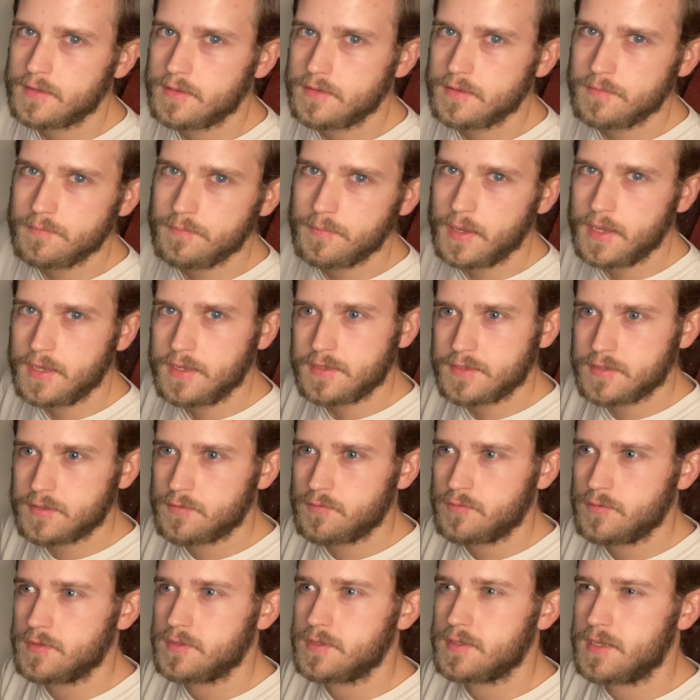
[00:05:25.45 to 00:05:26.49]
The bass
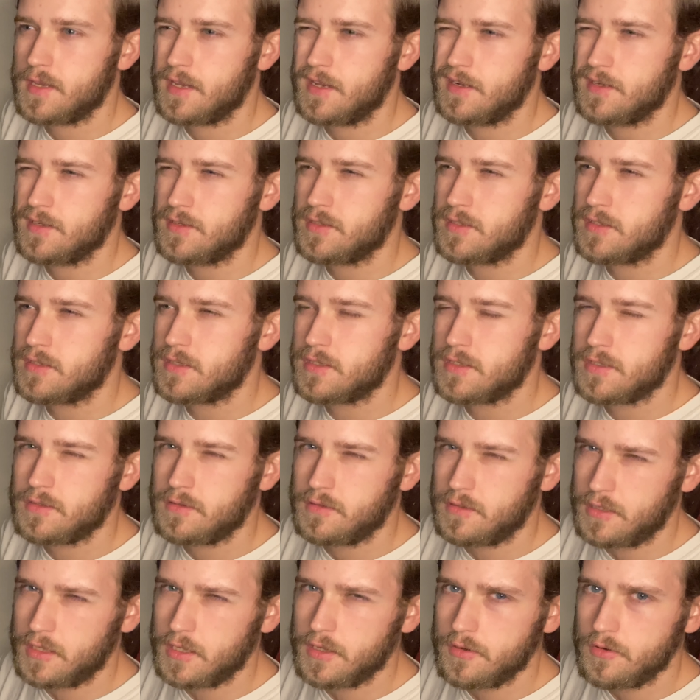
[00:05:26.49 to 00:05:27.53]
was kind of
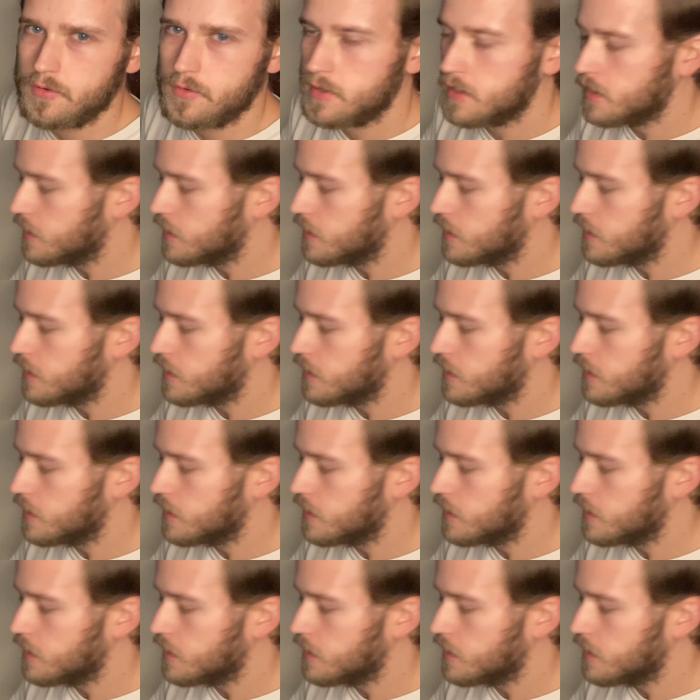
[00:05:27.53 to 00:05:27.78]
slow.